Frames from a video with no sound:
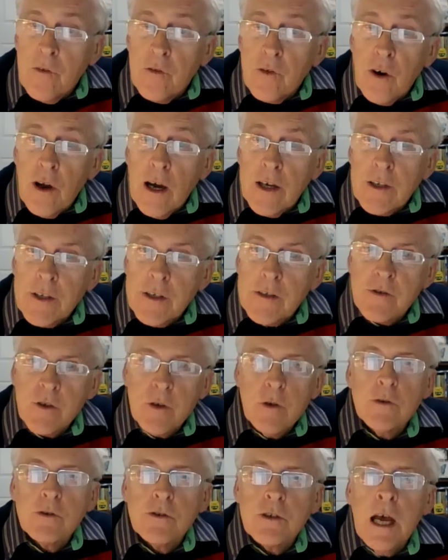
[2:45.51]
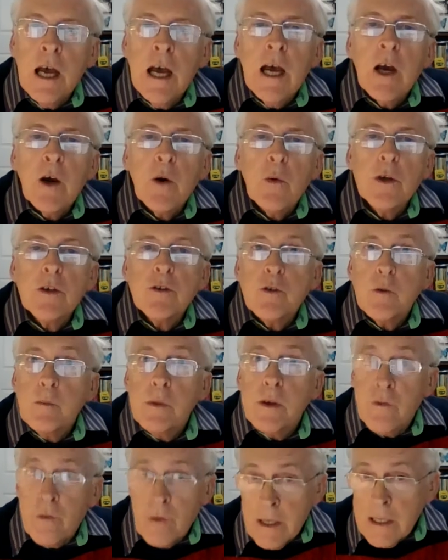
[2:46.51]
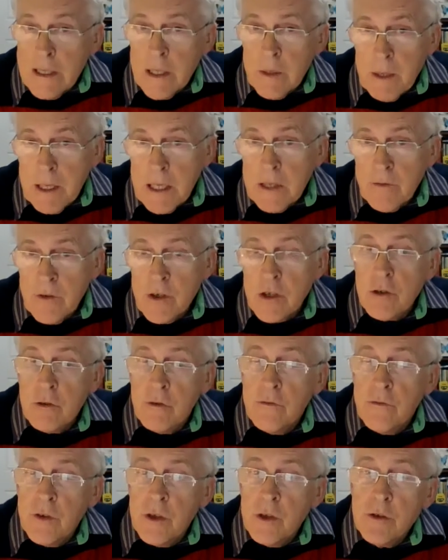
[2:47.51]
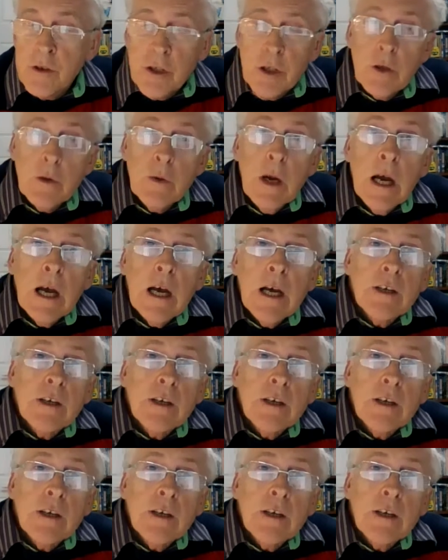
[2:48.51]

a variety of schools, which would be really beneficial for you to do